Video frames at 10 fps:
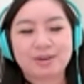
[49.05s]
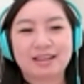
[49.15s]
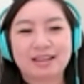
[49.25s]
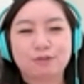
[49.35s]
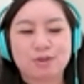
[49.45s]

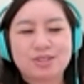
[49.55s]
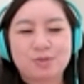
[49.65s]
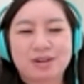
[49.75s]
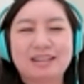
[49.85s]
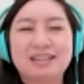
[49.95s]
Like, of course, you
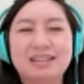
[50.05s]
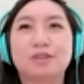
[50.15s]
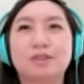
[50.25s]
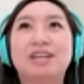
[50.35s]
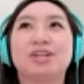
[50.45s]
want to you know
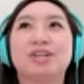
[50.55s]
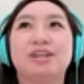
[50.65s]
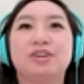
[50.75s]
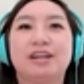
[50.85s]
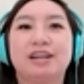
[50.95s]
make sure
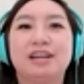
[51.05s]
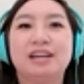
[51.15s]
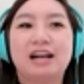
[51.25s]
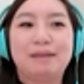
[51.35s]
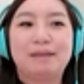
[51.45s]
your
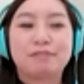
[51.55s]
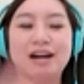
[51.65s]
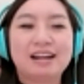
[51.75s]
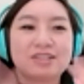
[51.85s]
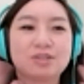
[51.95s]
um,
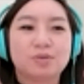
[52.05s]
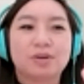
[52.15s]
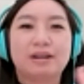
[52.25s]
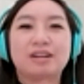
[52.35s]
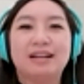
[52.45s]
products
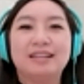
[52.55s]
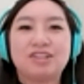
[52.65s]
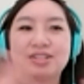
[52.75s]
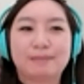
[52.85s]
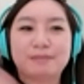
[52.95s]
or
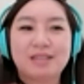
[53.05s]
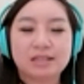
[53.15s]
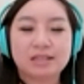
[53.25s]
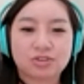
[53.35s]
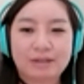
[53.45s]
knowledge is up to
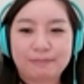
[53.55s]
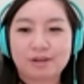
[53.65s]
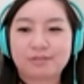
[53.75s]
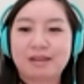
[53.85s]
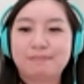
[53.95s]
industry
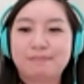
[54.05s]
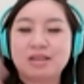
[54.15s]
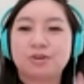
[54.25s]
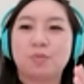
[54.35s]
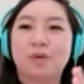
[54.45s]
par, right? But you
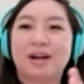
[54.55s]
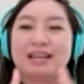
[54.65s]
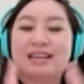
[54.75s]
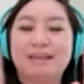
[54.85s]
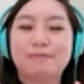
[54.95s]
don't want
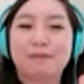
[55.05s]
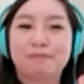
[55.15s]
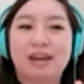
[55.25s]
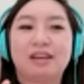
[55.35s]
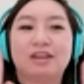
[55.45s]
to keep
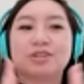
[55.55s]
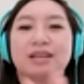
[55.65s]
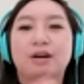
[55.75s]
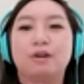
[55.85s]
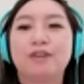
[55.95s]
comparing
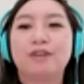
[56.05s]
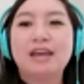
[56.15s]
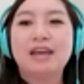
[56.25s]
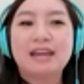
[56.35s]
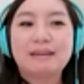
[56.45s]
yourself
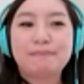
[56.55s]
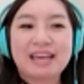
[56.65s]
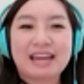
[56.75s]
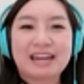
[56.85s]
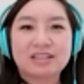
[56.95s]
in the
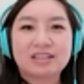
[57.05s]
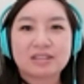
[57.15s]
beginning.